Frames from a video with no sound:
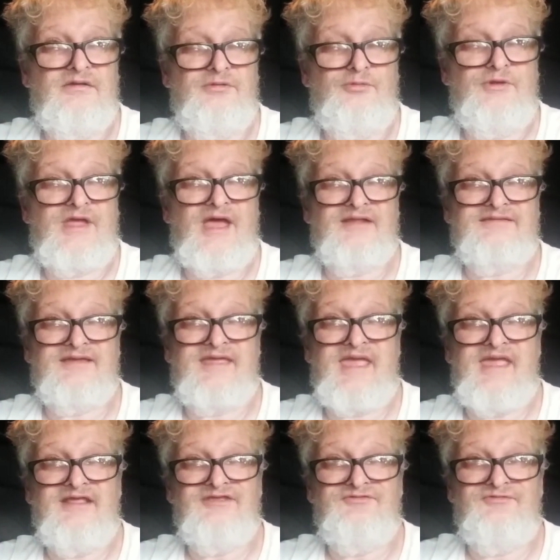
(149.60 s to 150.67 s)
We got to
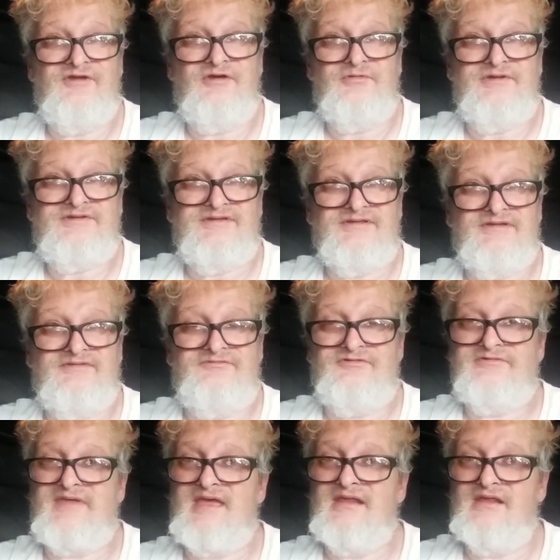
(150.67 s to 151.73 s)
Gainesville, we
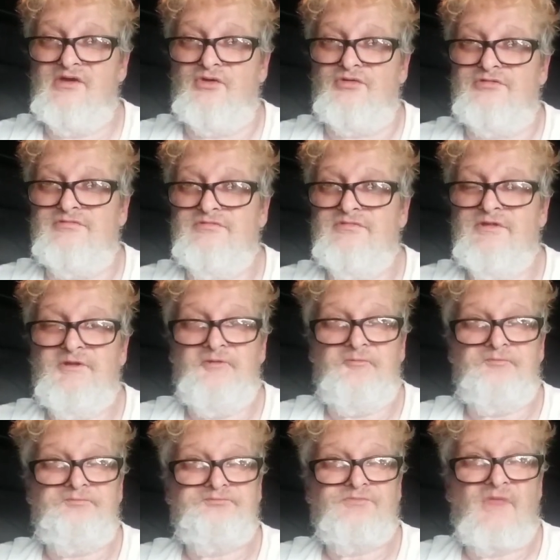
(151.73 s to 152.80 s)
delivered that load.
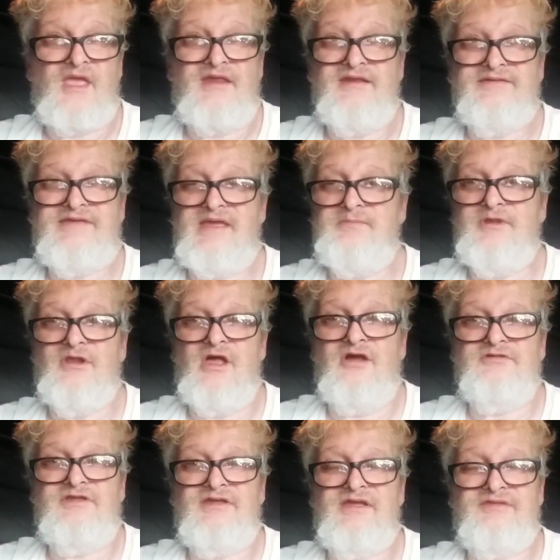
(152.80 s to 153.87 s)
It didn't take me
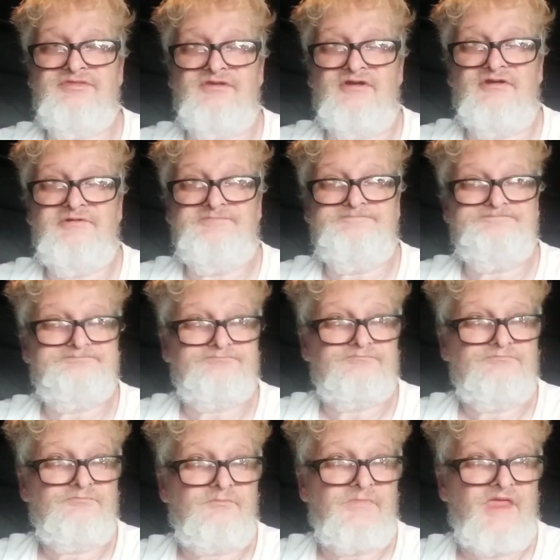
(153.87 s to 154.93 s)
long to get there.
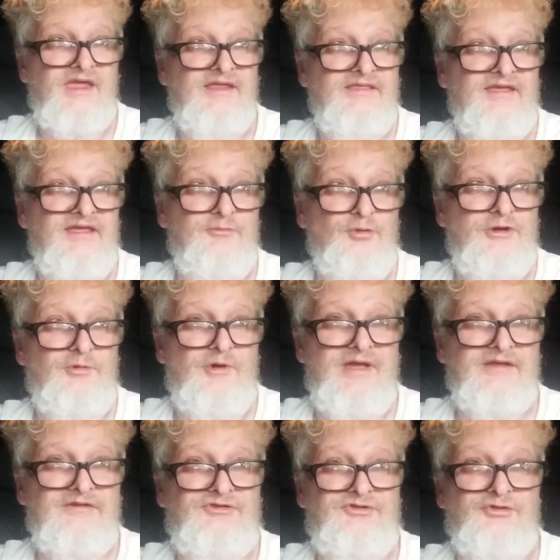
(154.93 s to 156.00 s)
And then we
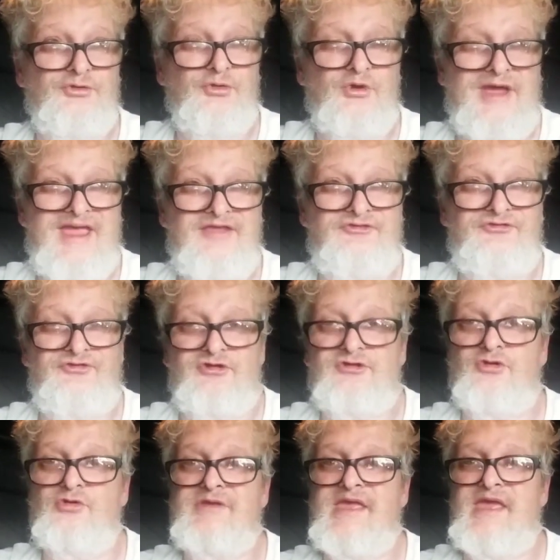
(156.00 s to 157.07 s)
went to a
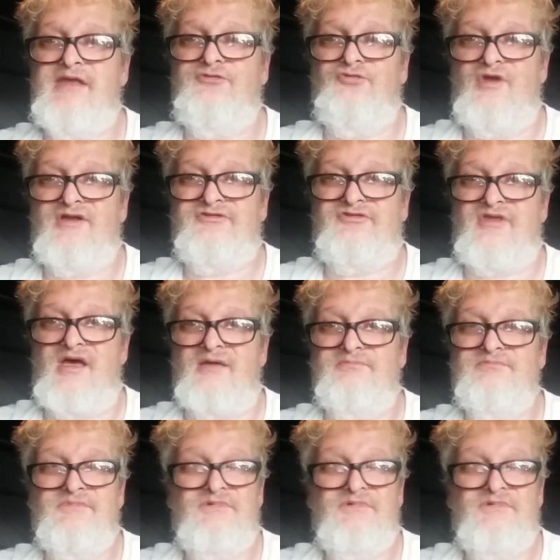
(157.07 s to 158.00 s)
Circle K truck stop.